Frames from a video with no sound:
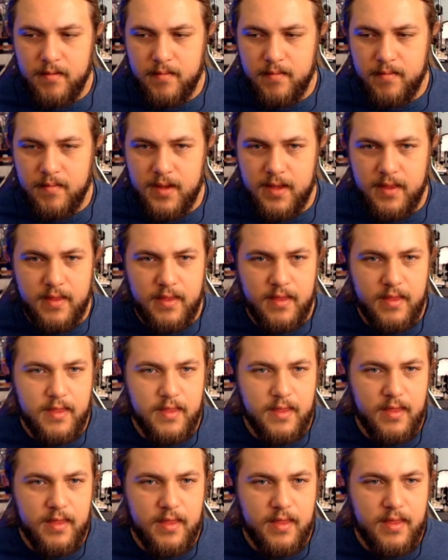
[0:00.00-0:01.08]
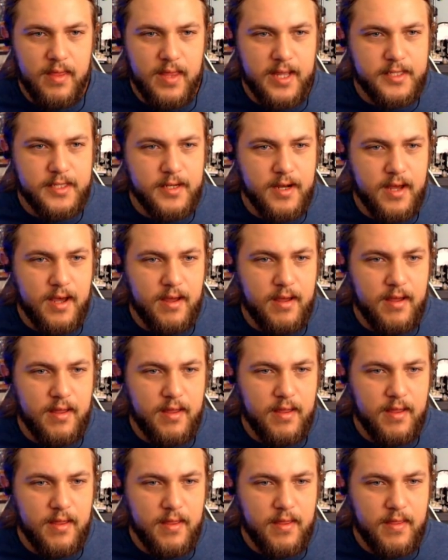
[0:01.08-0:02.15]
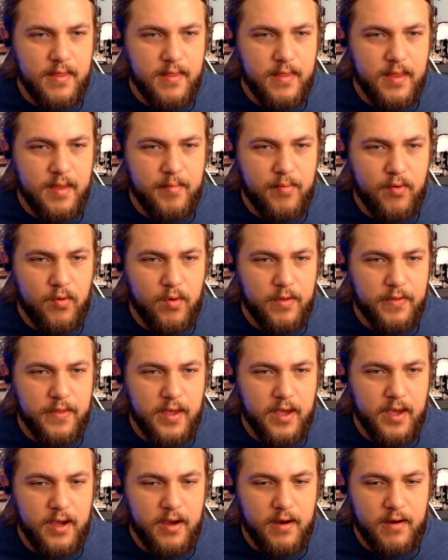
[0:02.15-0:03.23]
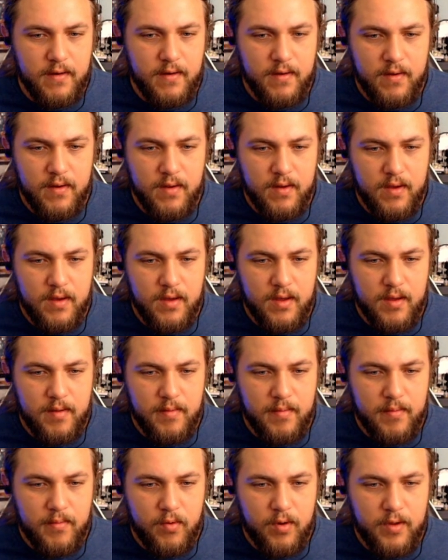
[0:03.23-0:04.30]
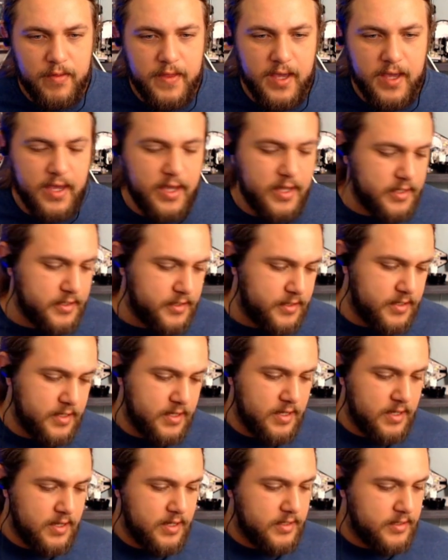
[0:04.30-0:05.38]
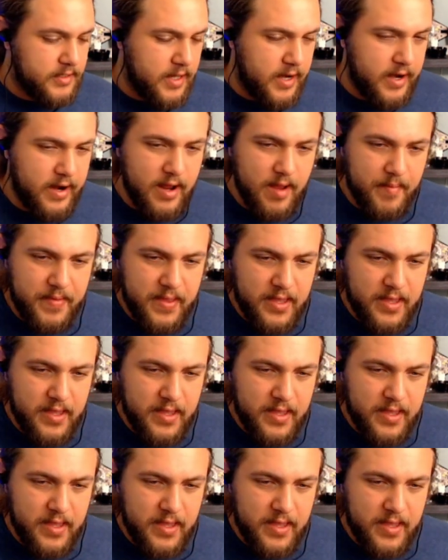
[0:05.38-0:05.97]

But that's not the important thing here. Important thing is setting it up.